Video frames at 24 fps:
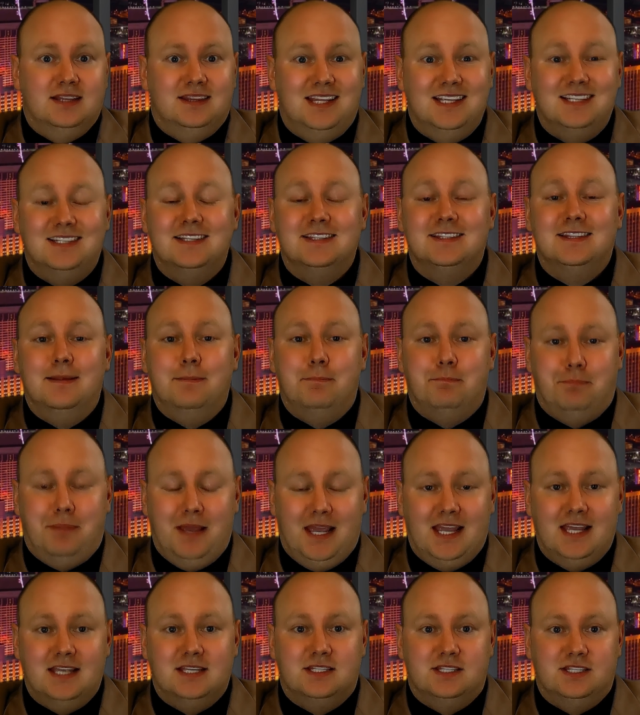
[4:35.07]
This is the
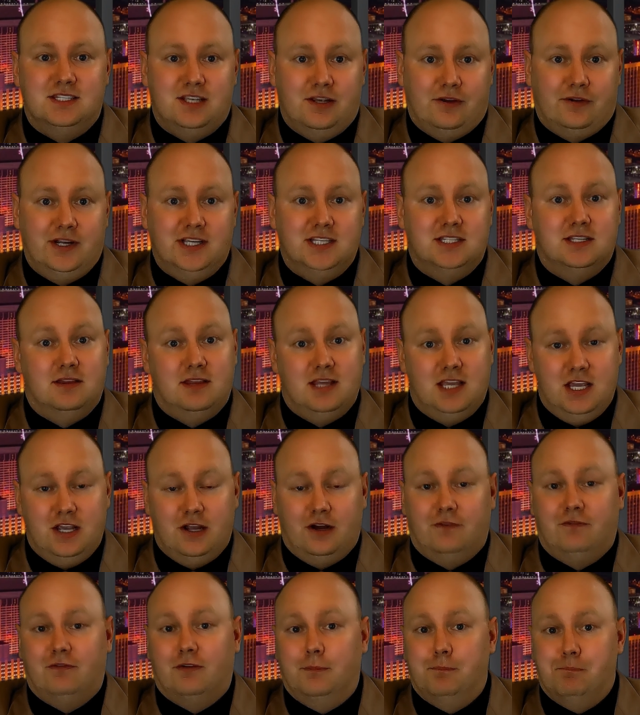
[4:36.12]
biggest series of the
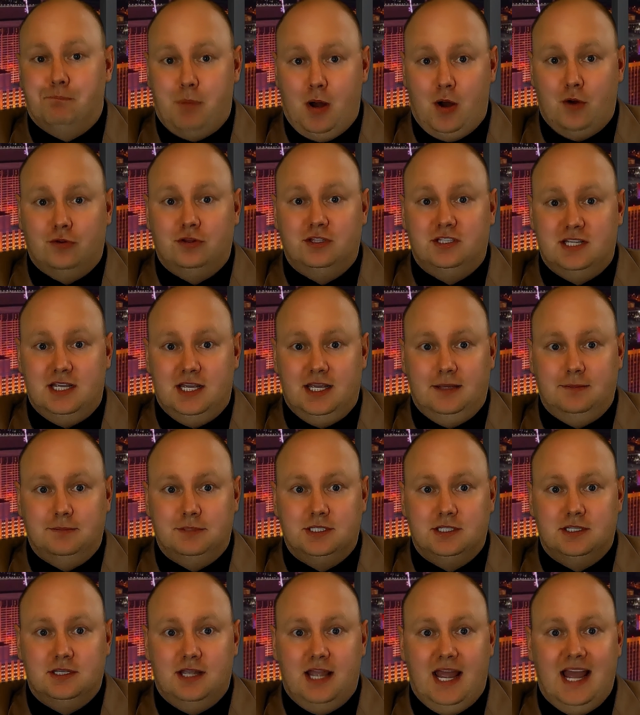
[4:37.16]
year for both
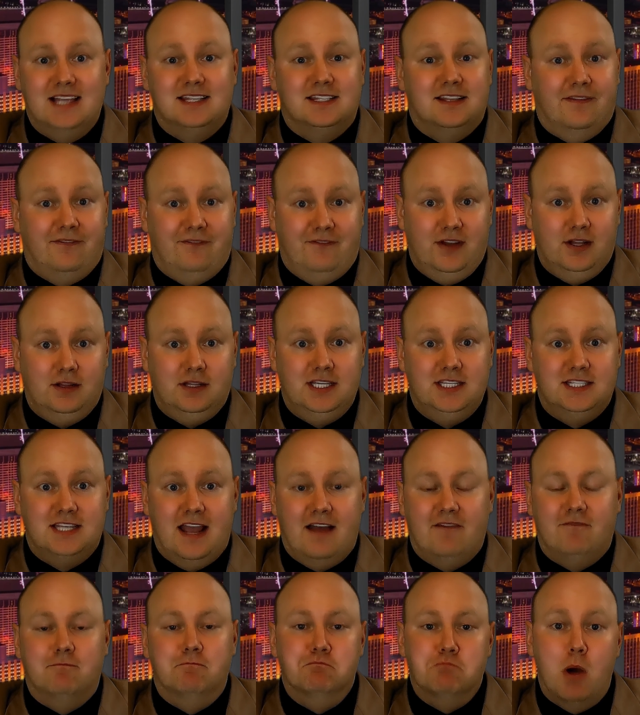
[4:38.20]
teams, as the Phillies
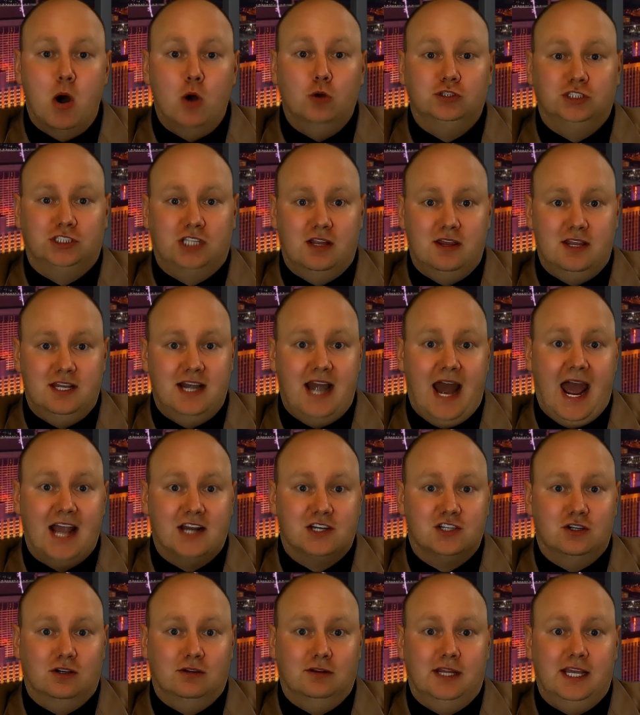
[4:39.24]
have most of the
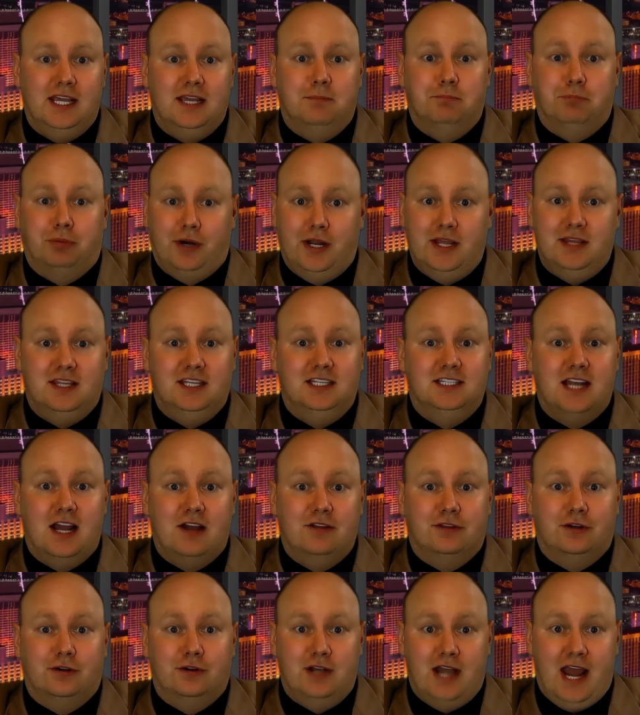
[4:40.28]
National League breathing
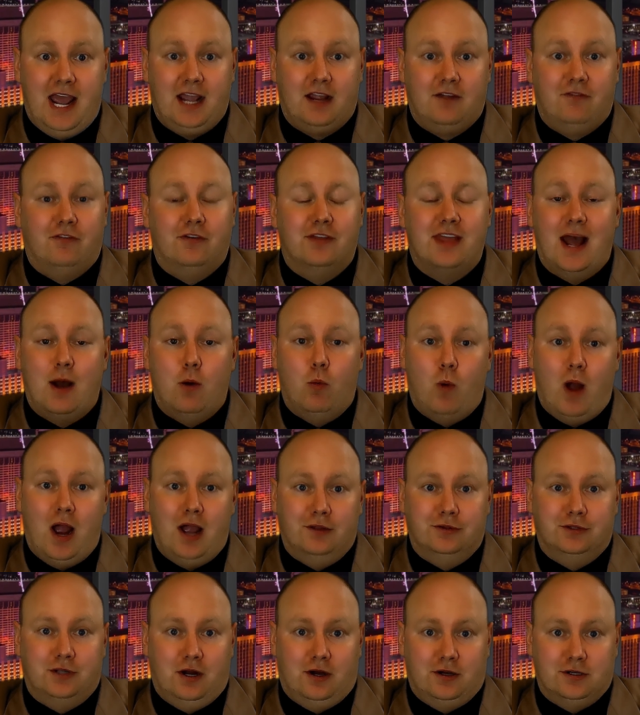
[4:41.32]
down their neck for that
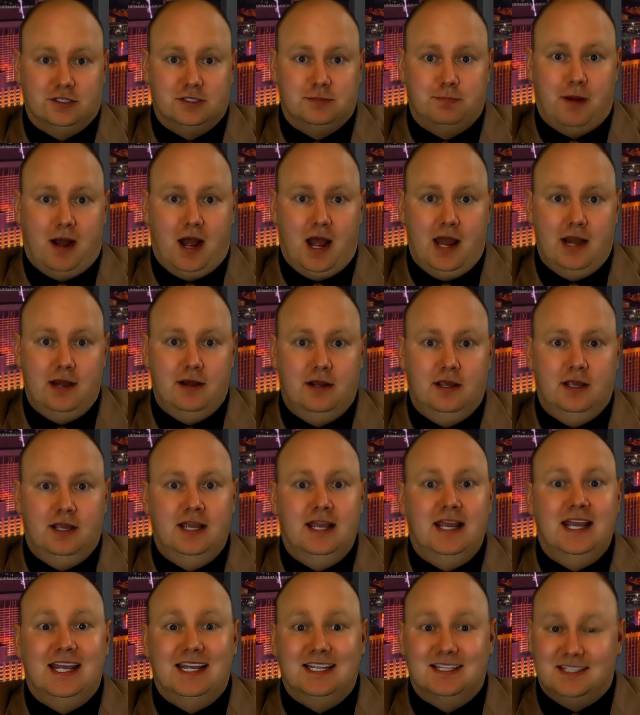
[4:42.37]
wild card spot,
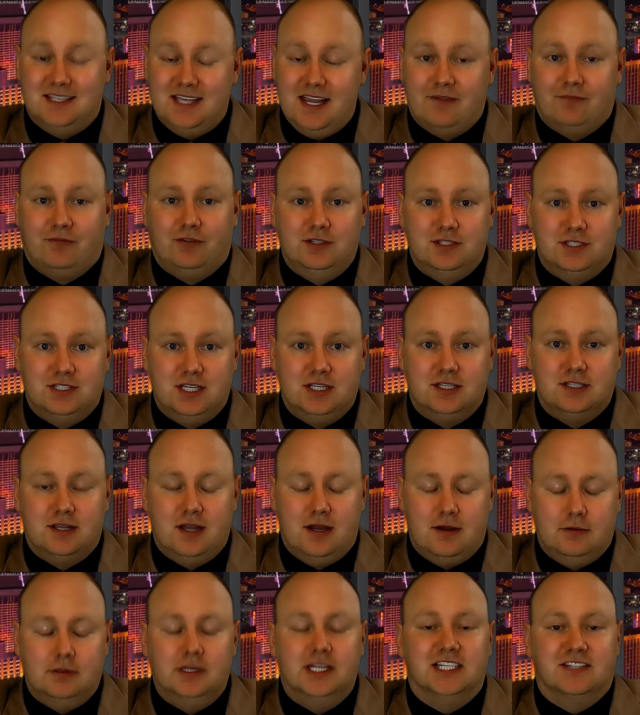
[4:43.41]
and San
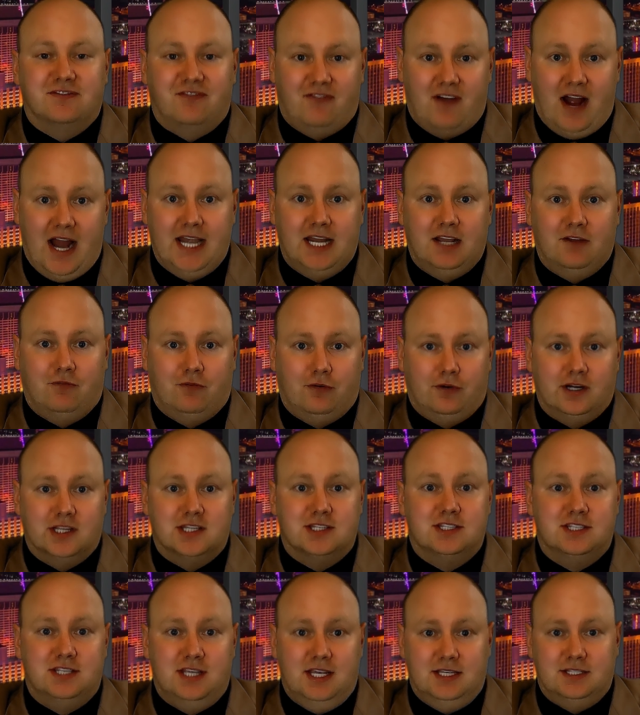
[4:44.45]
Francisco is fighting for
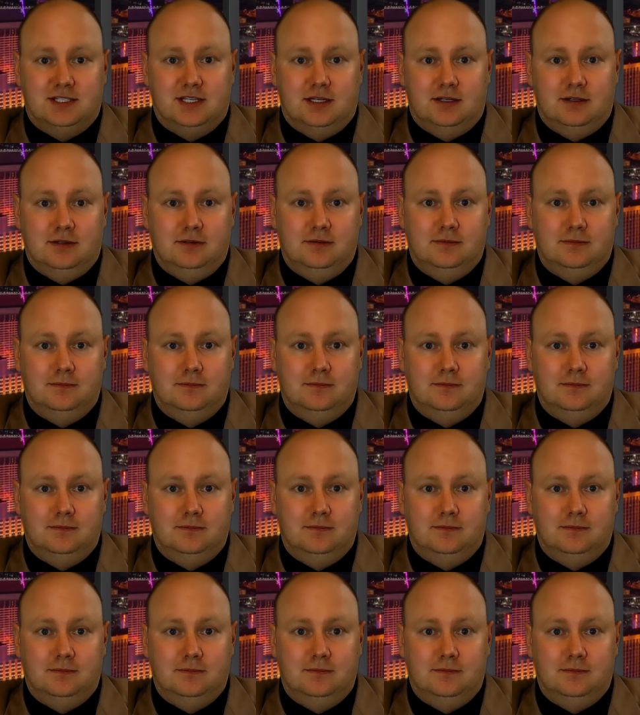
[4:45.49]
its season.